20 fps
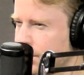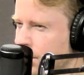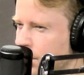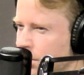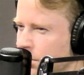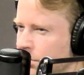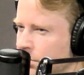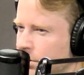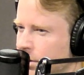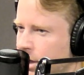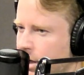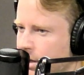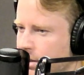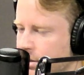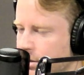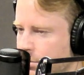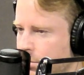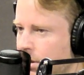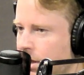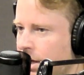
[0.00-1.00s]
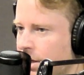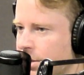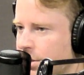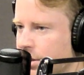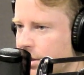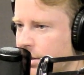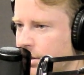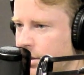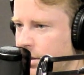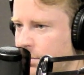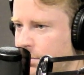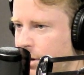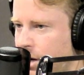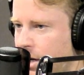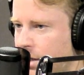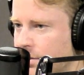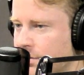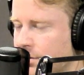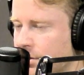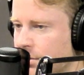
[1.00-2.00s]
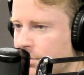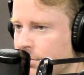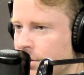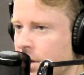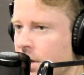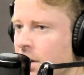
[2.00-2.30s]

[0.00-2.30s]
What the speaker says: own kind of supply chain that it buys from.